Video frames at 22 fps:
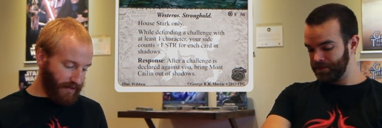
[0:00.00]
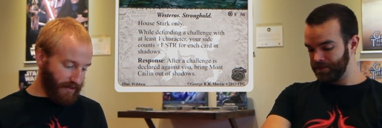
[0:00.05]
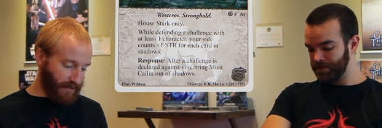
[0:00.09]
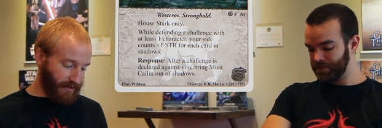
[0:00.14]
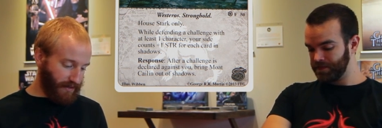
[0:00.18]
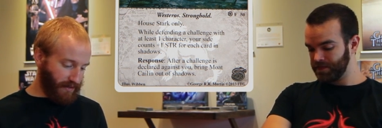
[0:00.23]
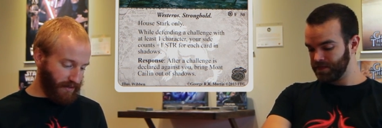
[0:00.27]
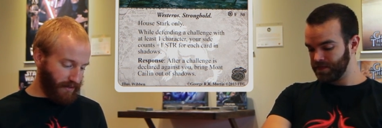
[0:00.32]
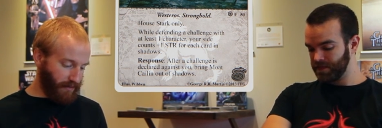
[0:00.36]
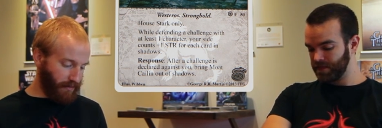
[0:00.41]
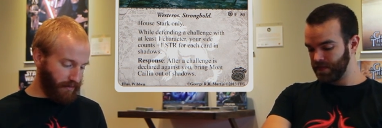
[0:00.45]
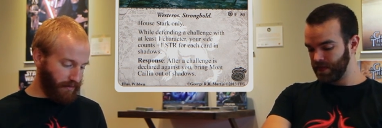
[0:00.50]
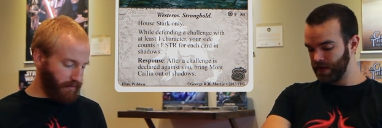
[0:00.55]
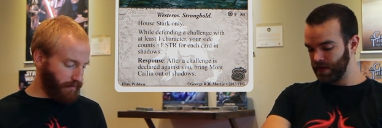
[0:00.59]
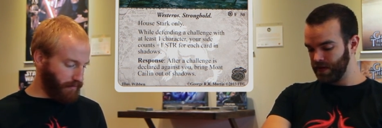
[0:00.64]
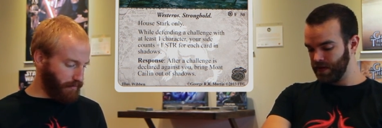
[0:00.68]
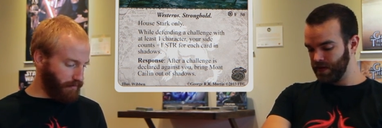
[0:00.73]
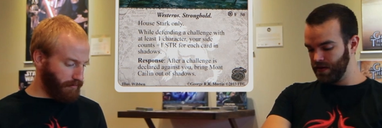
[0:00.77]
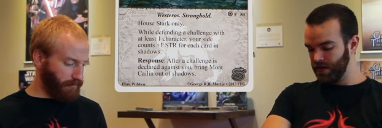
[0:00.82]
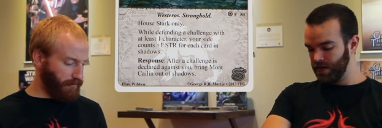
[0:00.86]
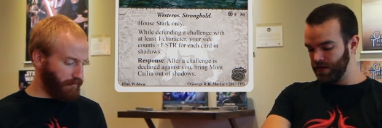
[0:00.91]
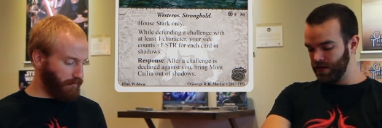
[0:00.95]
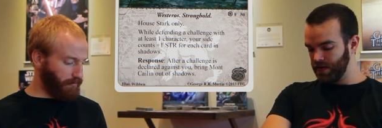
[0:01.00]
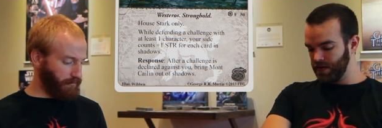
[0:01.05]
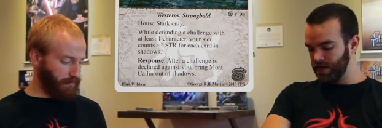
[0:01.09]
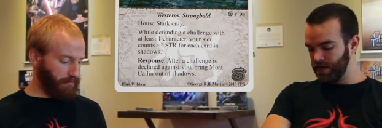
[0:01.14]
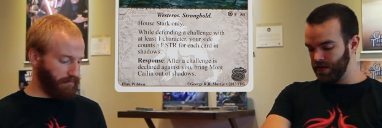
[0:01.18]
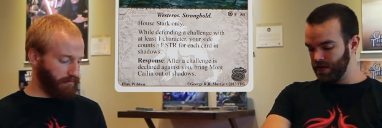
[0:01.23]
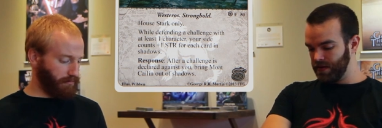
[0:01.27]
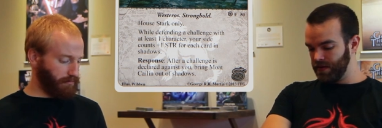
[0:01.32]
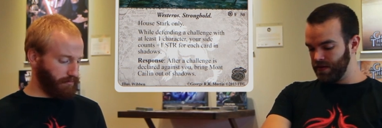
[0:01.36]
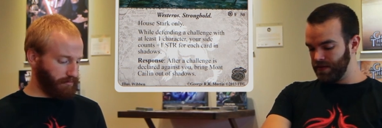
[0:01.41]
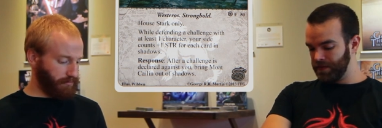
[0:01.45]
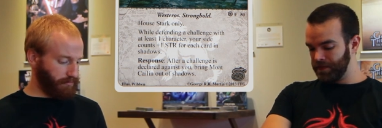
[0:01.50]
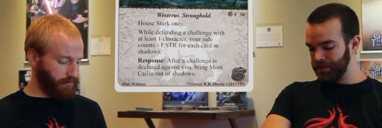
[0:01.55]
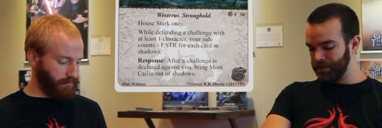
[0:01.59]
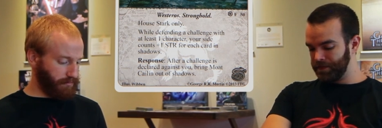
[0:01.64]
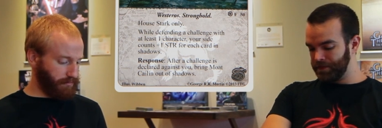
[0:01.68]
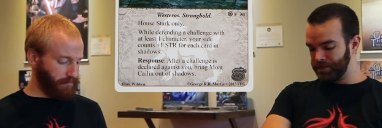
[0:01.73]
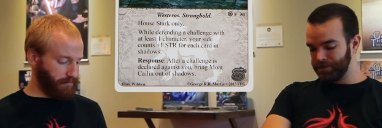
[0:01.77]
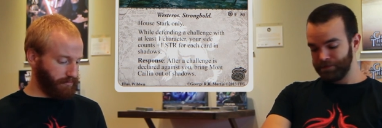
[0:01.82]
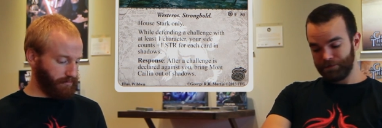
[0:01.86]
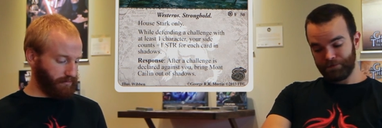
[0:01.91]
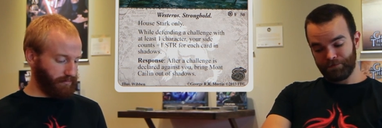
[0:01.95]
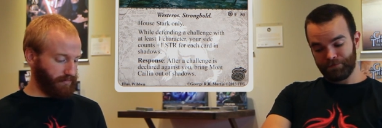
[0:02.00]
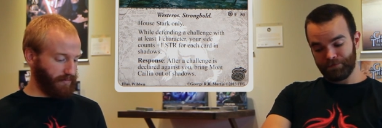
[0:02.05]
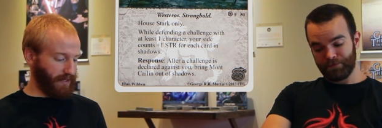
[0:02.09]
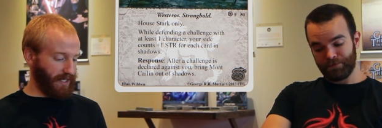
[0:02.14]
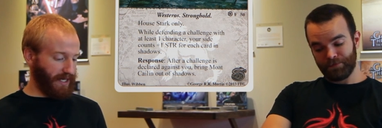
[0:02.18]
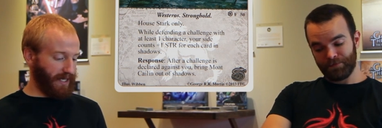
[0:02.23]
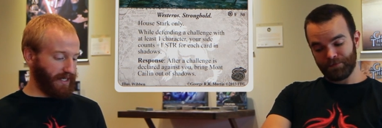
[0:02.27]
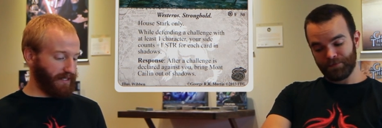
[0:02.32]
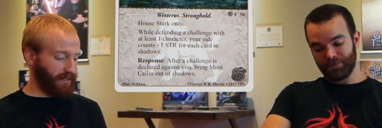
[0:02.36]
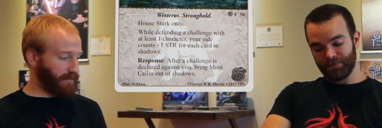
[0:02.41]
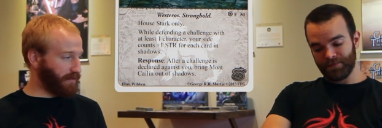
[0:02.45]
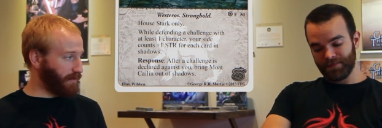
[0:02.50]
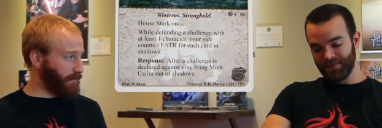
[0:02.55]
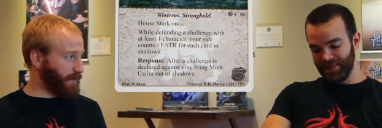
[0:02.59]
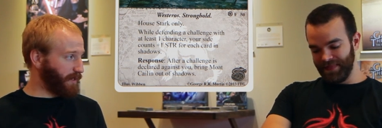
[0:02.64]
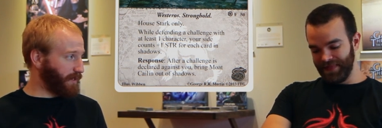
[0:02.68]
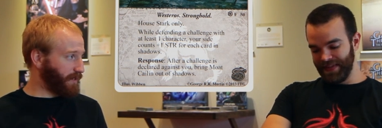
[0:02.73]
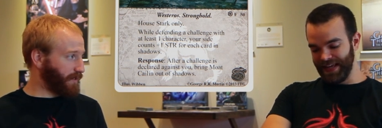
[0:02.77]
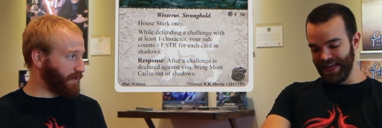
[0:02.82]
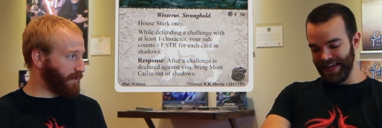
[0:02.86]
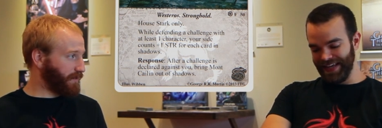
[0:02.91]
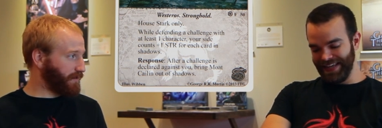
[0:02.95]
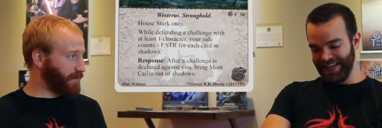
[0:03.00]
Speaker 1: So, yeah, I mean,